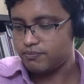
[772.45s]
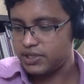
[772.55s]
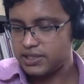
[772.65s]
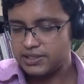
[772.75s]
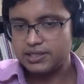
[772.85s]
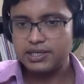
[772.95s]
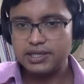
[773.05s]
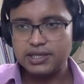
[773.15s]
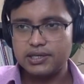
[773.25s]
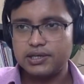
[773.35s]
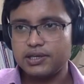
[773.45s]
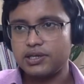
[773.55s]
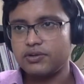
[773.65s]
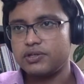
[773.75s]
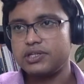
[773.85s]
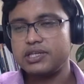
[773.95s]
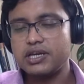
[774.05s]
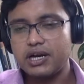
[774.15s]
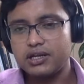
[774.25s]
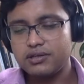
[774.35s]
B, C, A, D
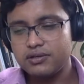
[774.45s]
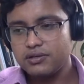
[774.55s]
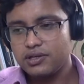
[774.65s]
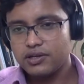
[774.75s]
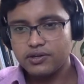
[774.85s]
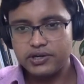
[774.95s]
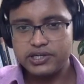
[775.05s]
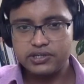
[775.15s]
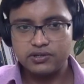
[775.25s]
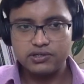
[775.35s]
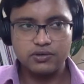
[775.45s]
are the creditors.